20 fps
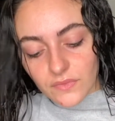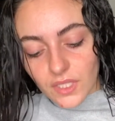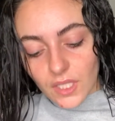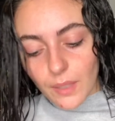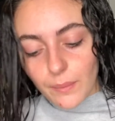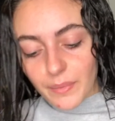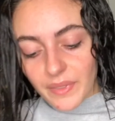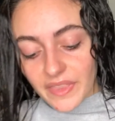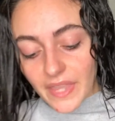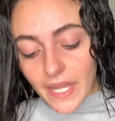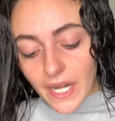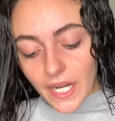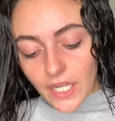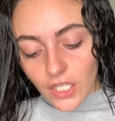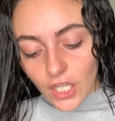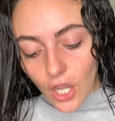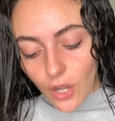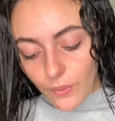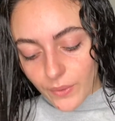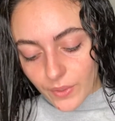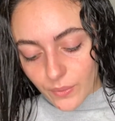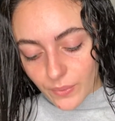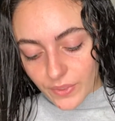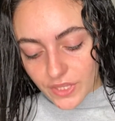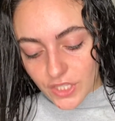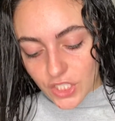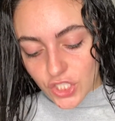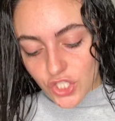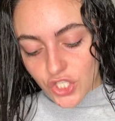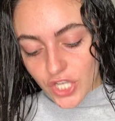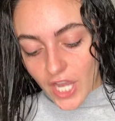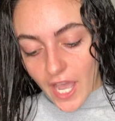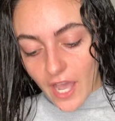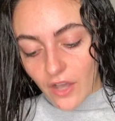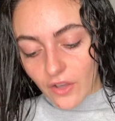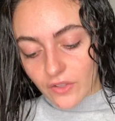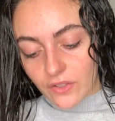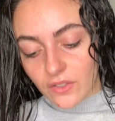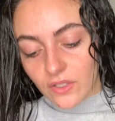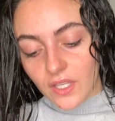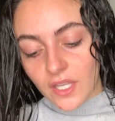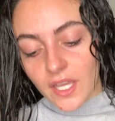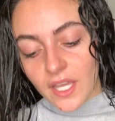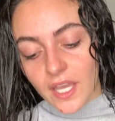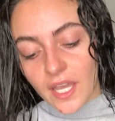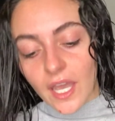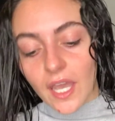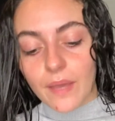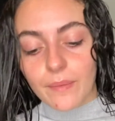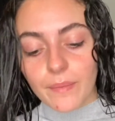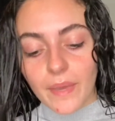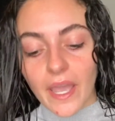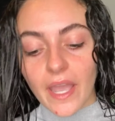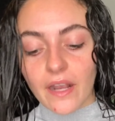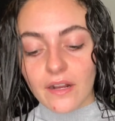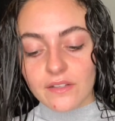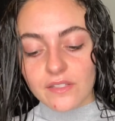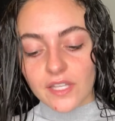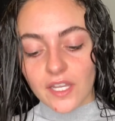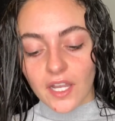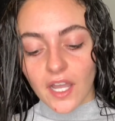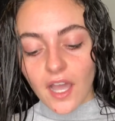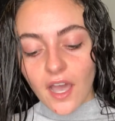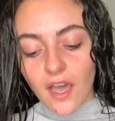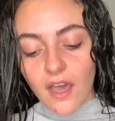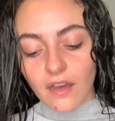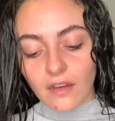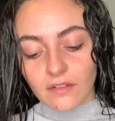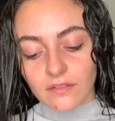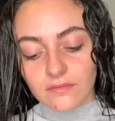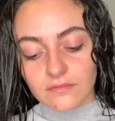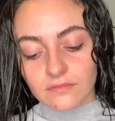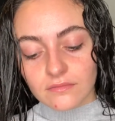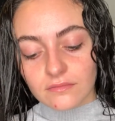But then I go in with the gel and my hair is like, oh,